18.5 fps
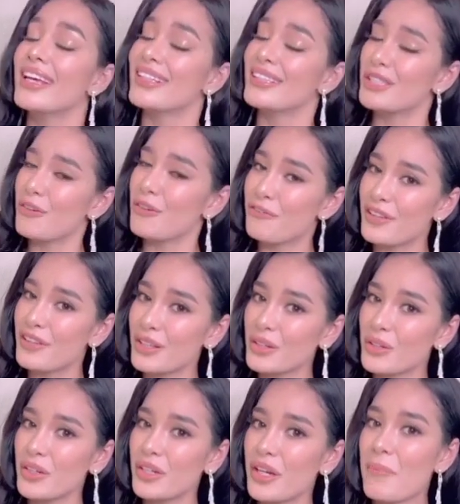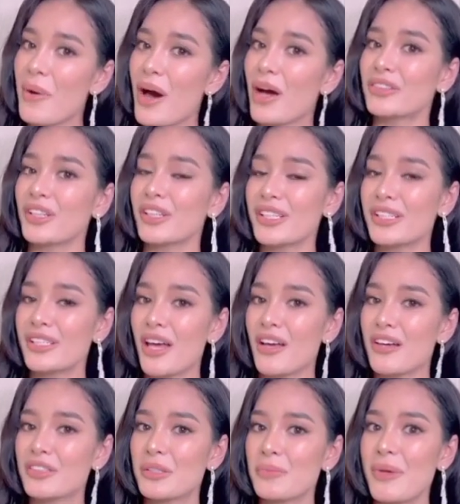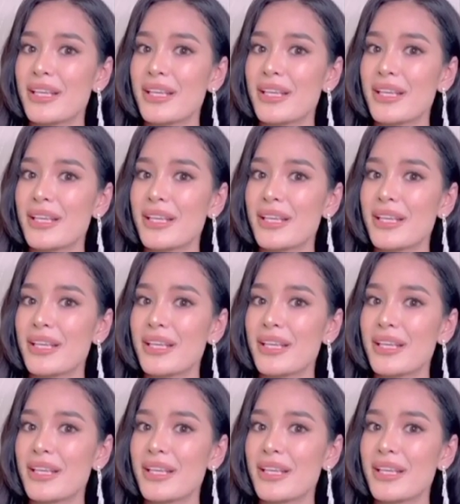And to feel good about ourselves